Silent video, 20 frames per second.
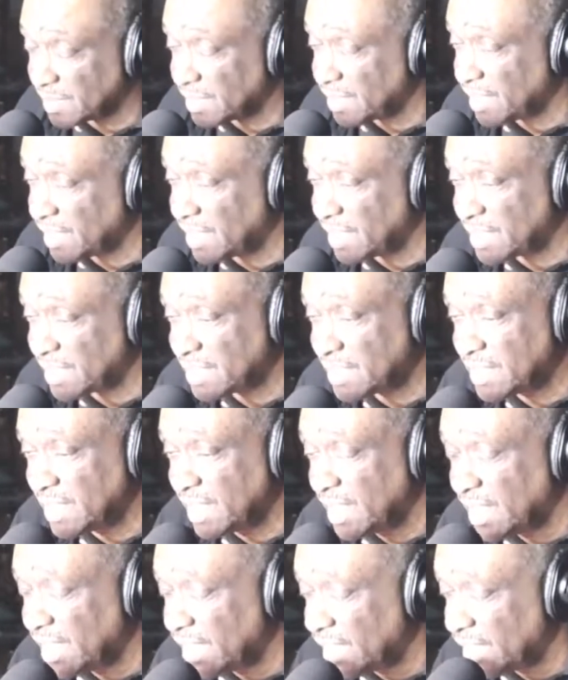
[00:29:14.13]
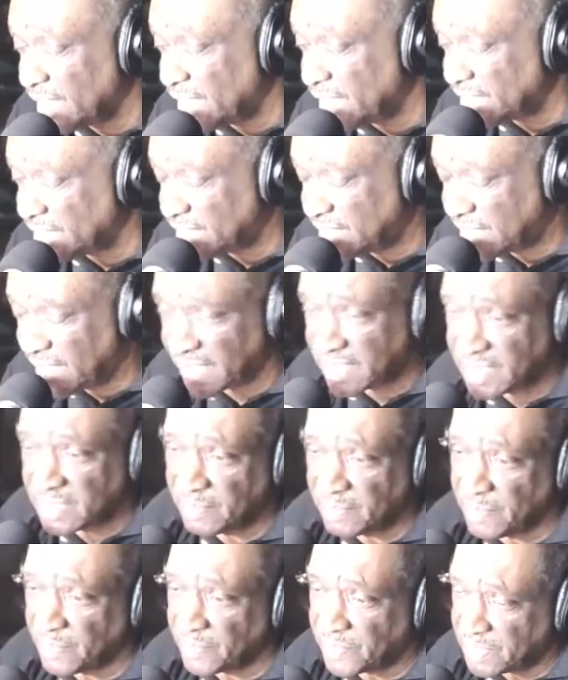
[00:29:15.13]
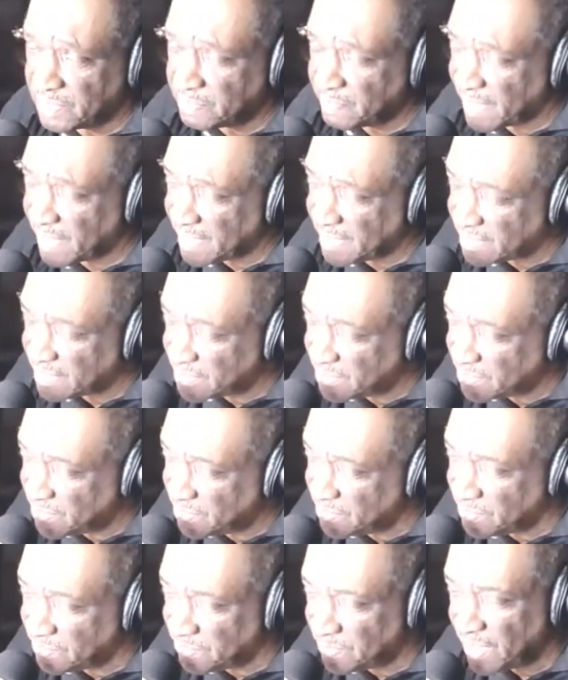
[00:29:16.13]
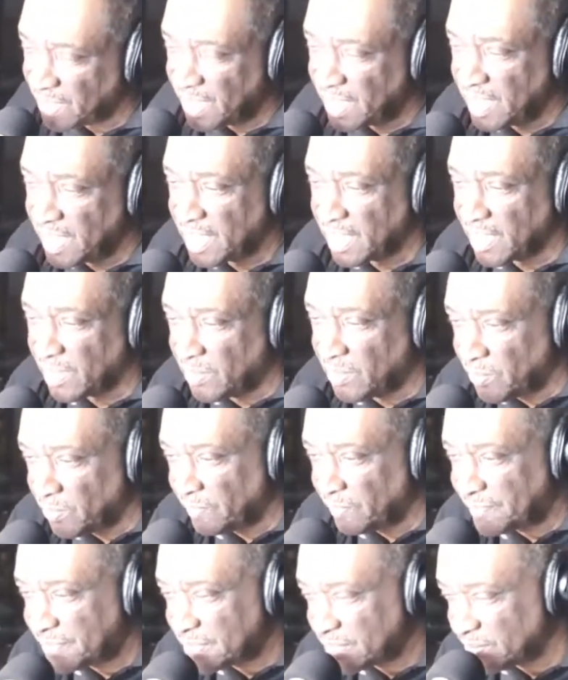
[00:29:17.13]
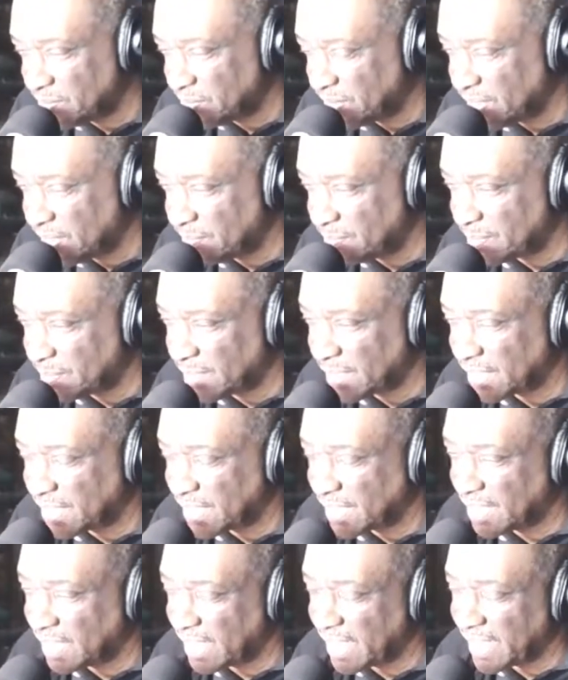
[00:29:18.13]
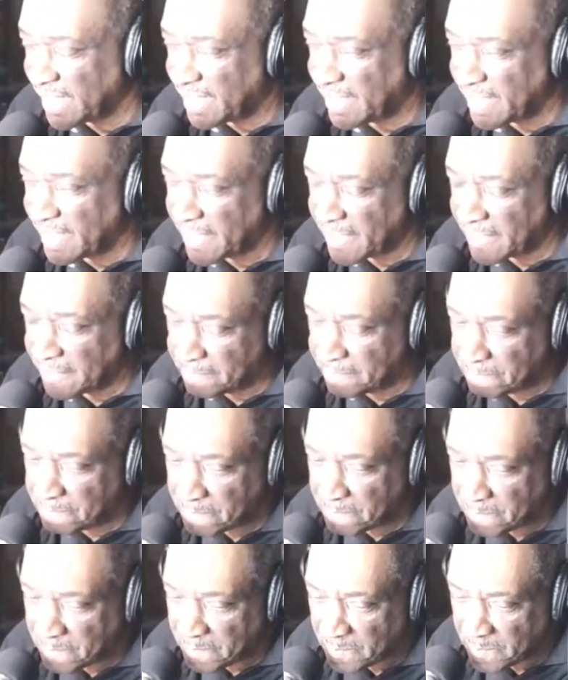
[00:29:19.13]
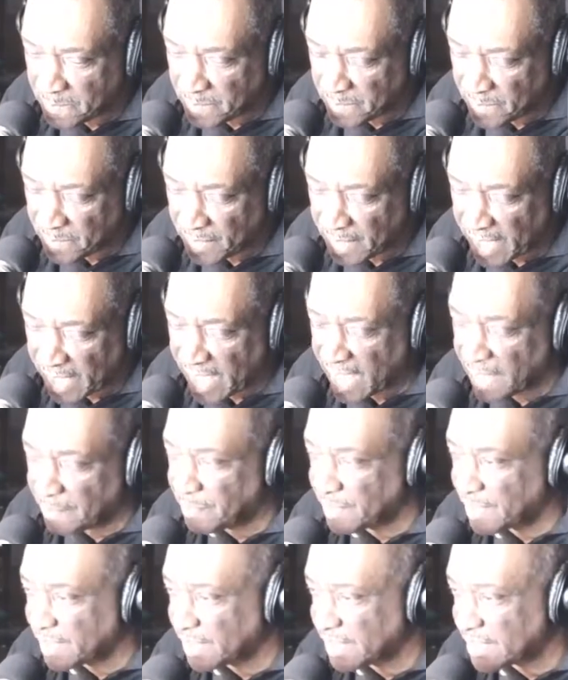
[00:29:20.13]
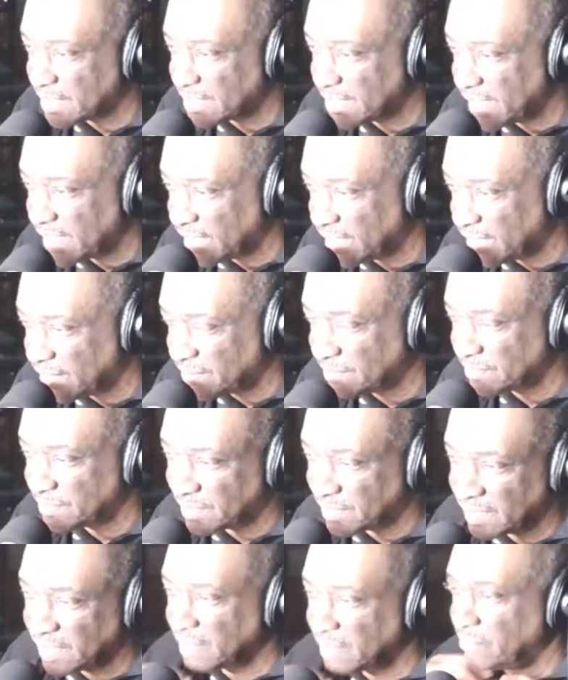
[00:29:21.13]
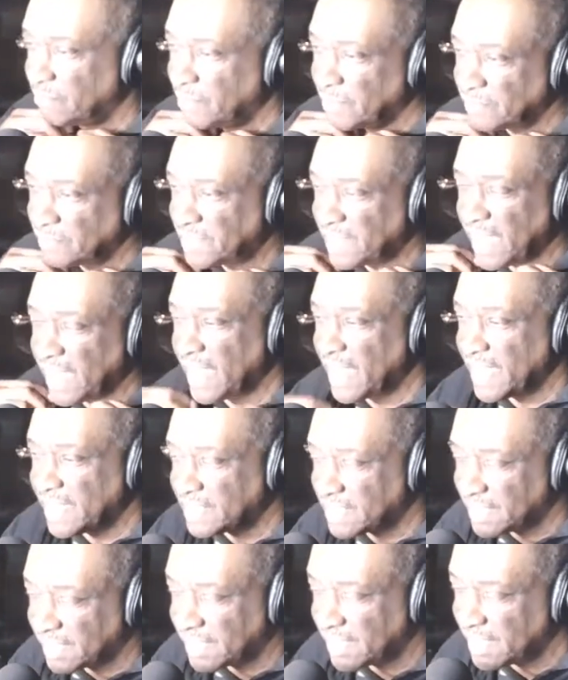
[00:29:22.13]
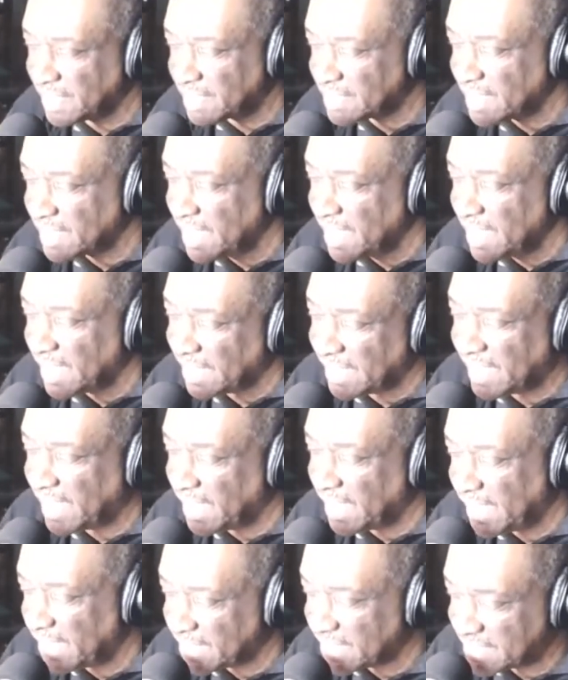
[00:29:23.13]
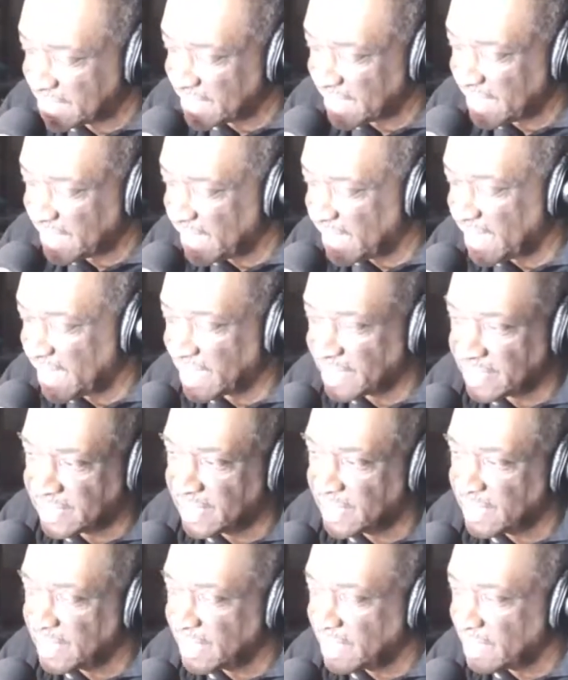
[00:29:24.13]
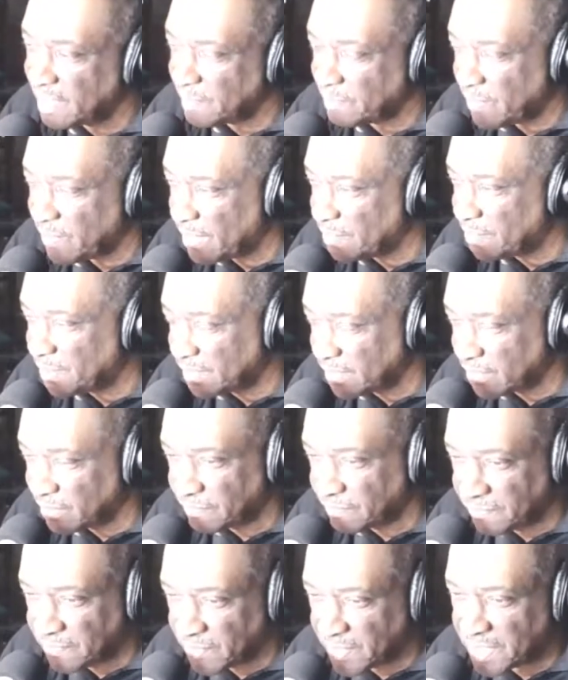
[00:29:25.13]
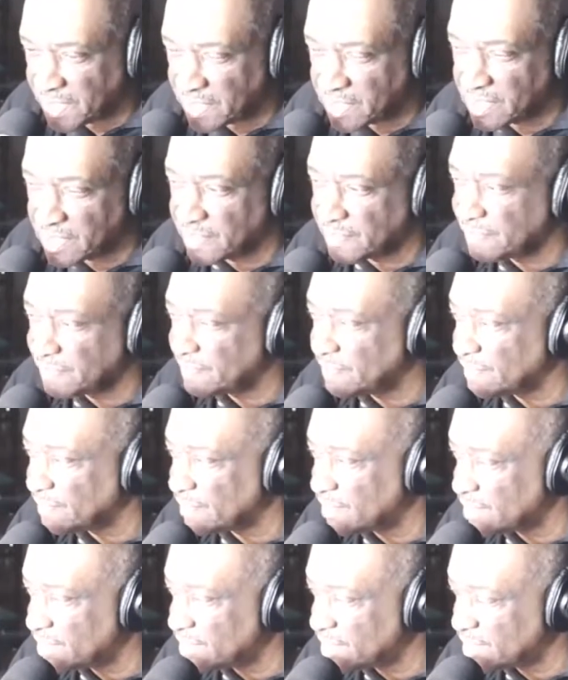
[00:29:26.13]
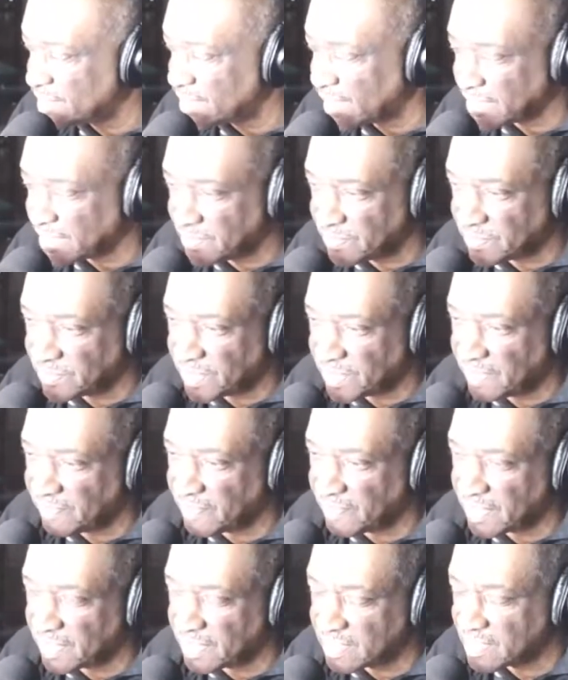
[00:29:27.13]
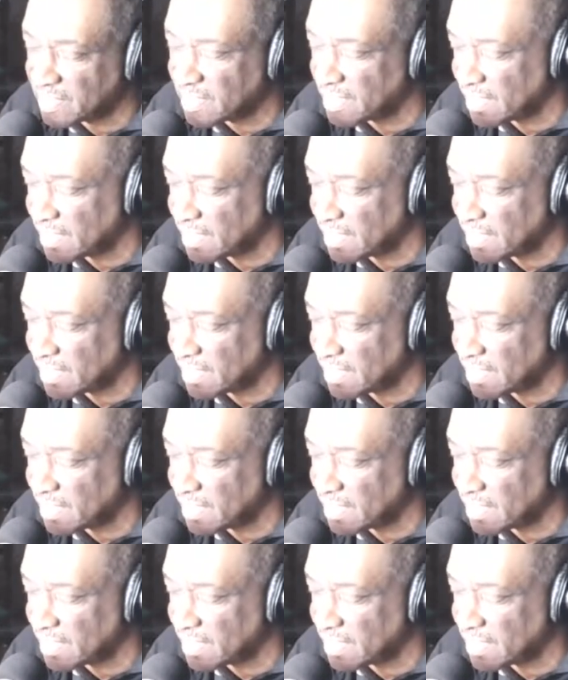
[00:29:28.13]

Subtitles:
these testimonies by these two goofs who come looking like Abbott and Costello, with little bow ties, looking as geeky as they can, probably little freaks, sexual deviants.